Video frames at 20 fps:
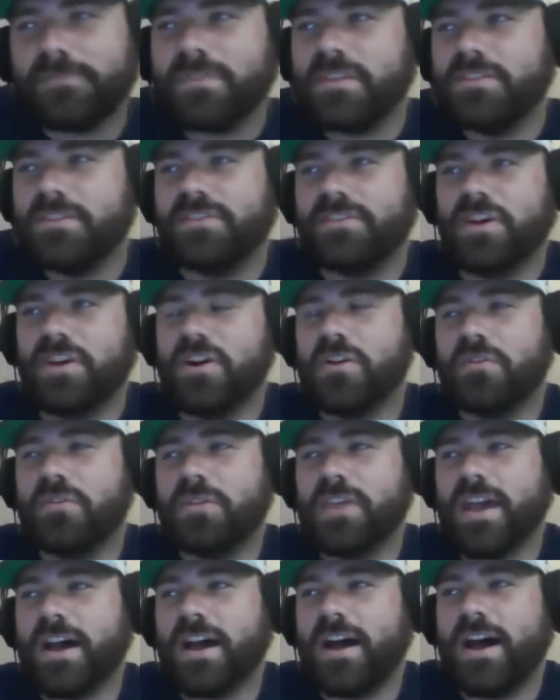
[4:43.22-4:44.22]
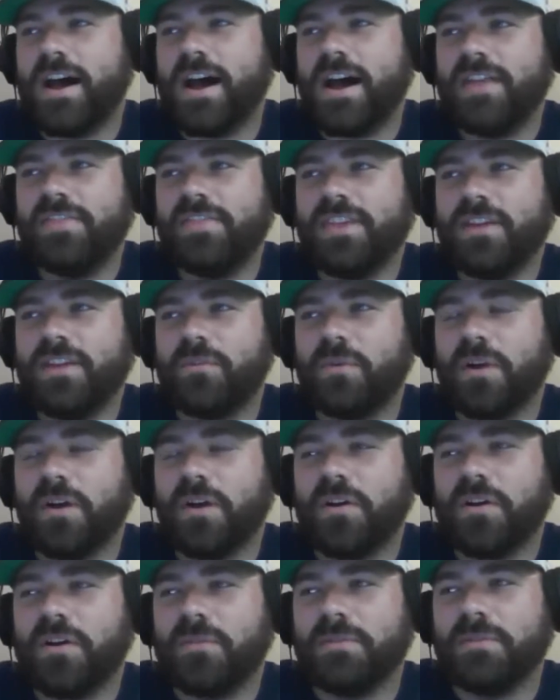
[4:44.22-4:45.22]
so yeah, I think we're all
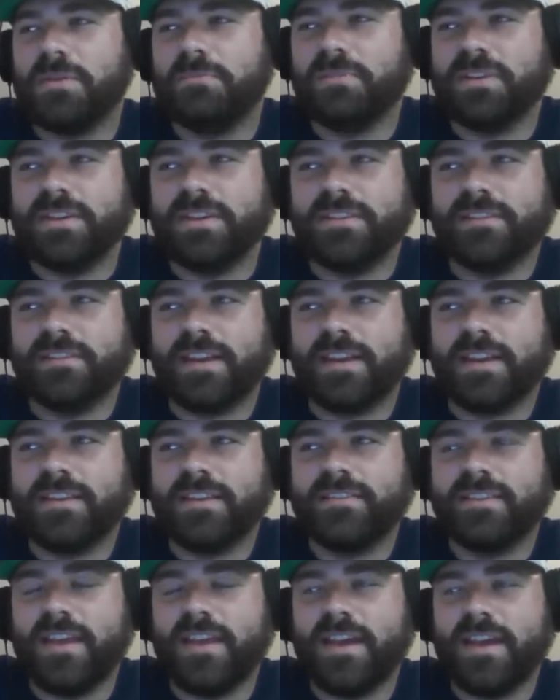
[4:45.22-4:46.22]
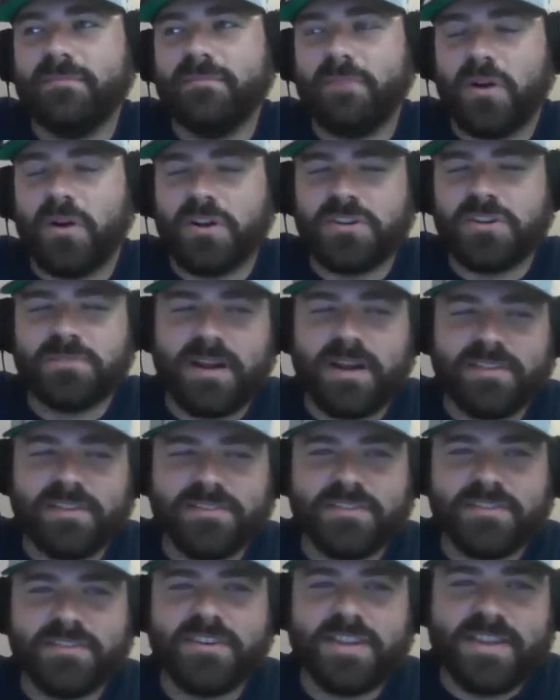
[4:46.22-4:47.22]
going to be pleased. Like I said, Marsh
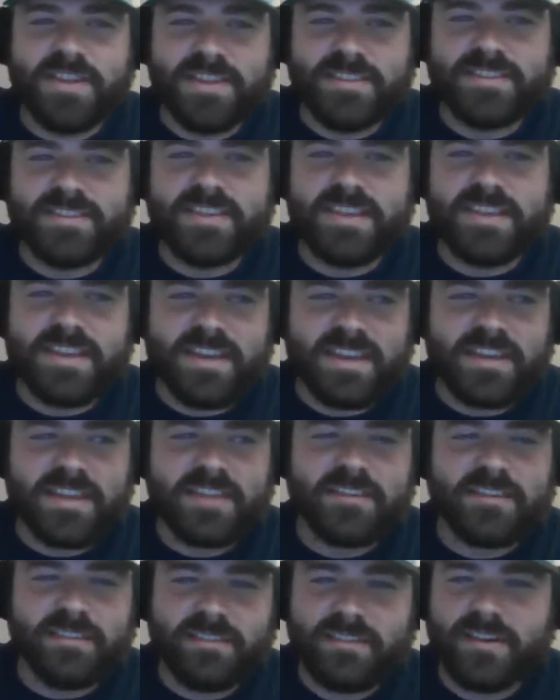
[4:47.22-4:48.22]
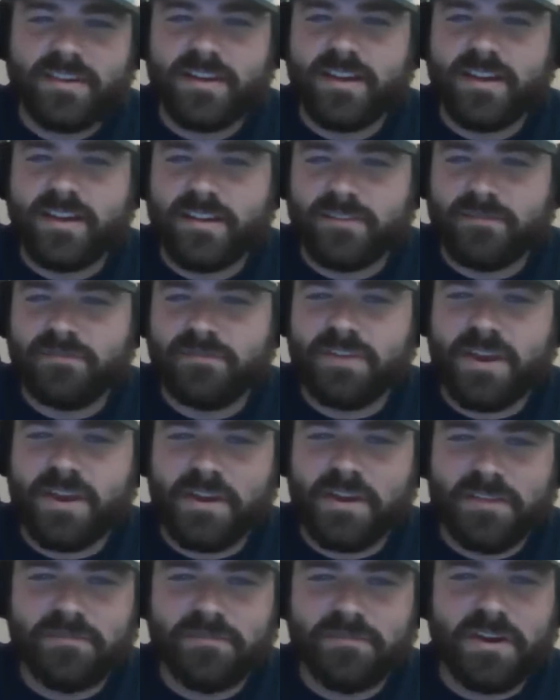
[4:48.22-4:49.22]
Monster is eating,
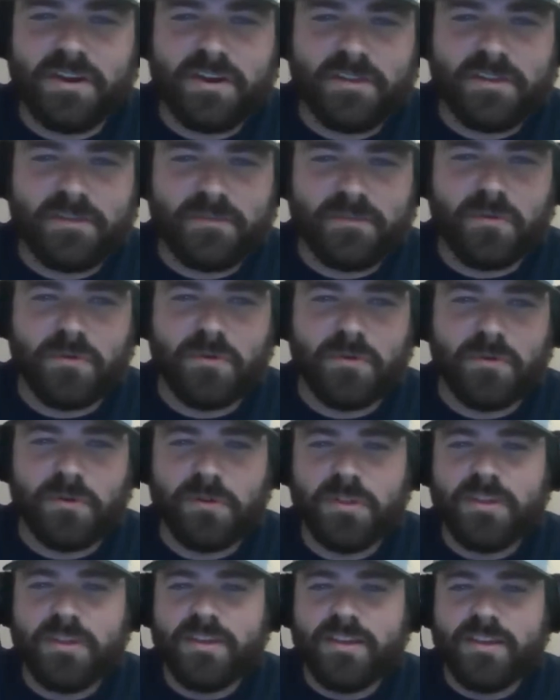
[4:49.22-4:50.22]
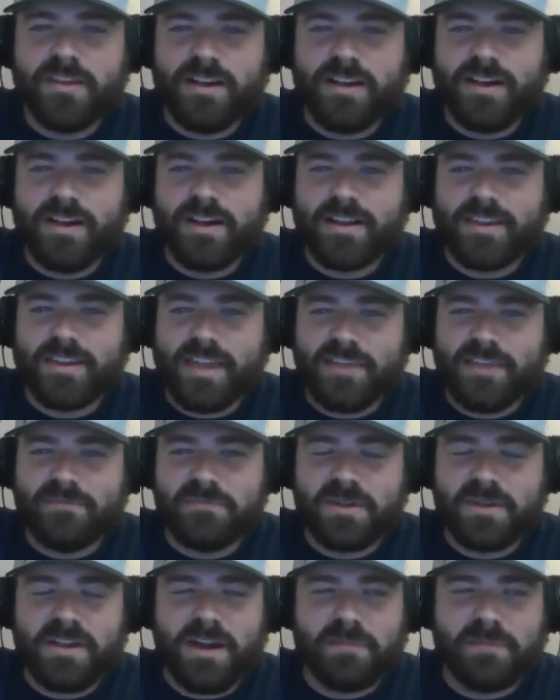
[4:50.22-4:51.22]
very full. Gave him
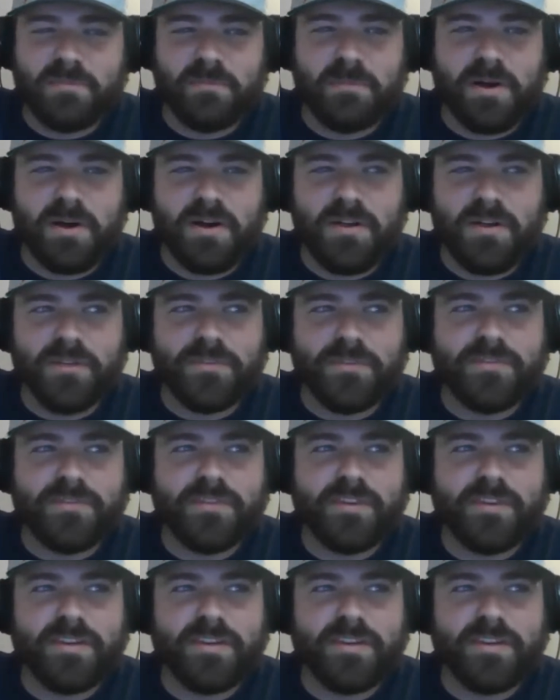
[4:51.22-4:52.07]
a couple balls